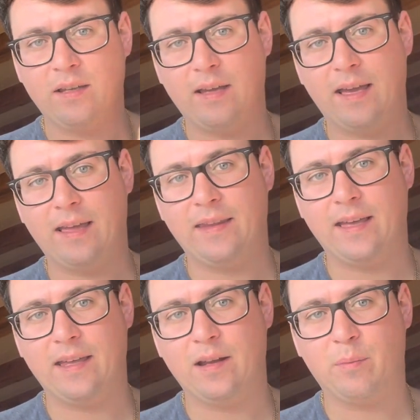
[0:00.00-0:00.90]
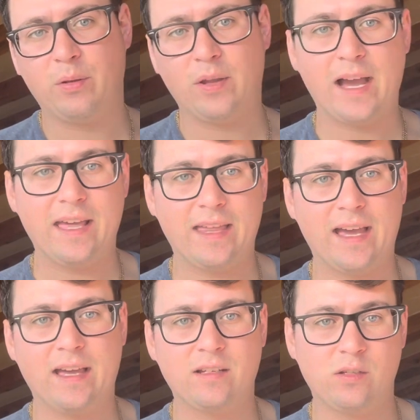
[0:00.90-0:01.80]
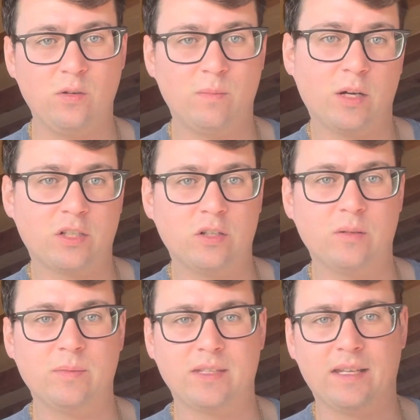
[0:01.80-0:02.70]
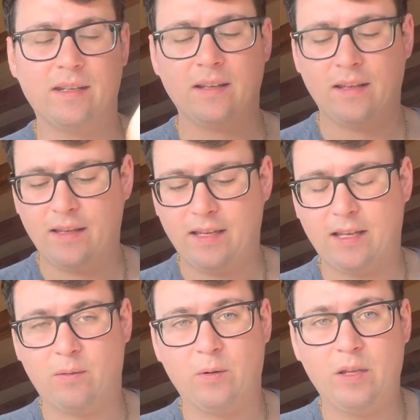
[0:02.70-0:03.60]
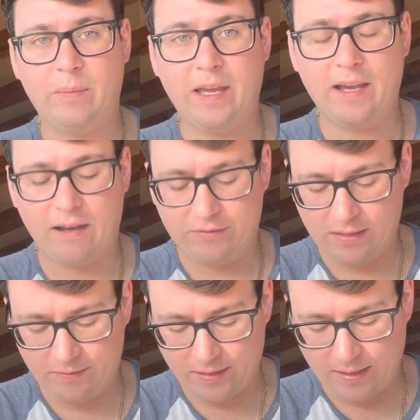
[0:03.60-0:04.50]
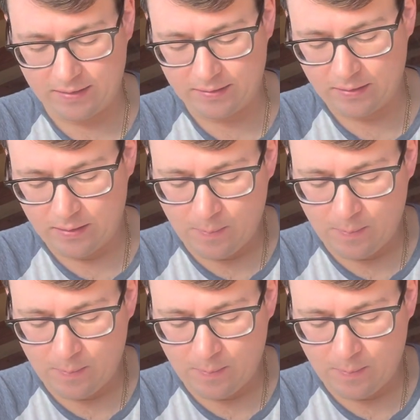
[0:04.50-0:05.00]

and then apply that to mushrooms and it could really pay off dividends